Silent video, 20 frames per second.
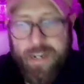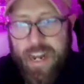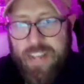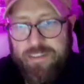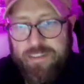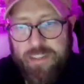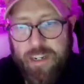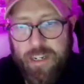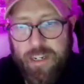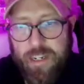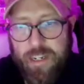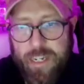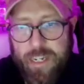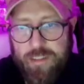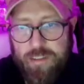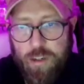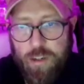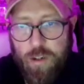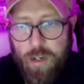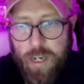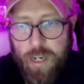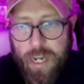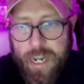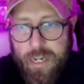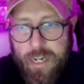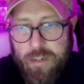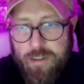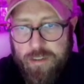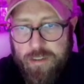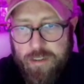nested let. So
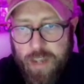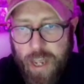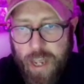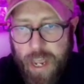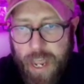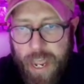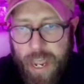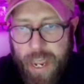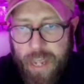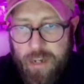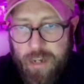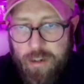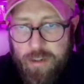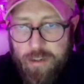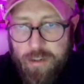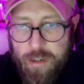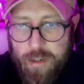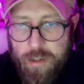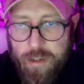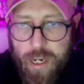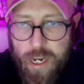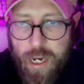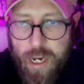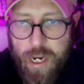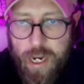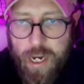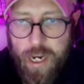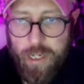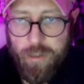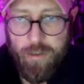let and
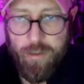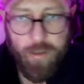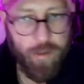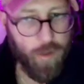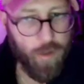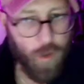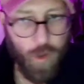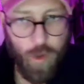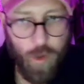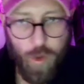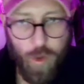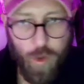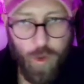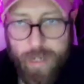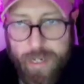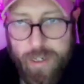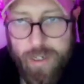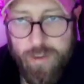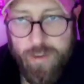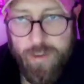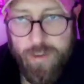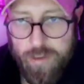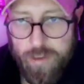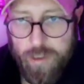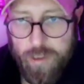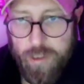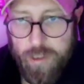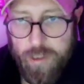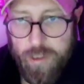in always.